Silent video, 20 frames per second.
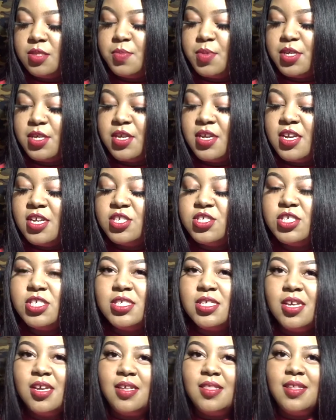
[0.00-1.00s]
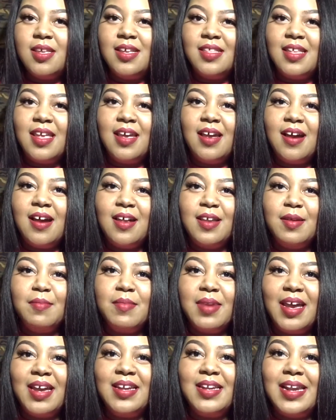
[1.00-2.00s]
but she said that they call them
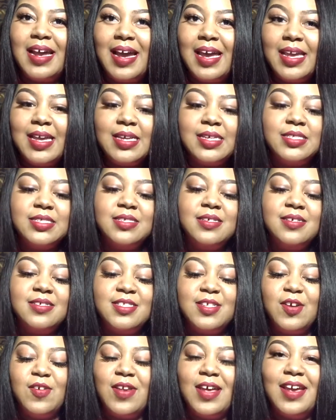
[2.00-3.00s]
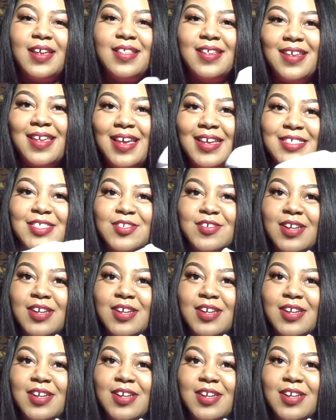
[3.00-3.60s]
like Nikes, so like the gangster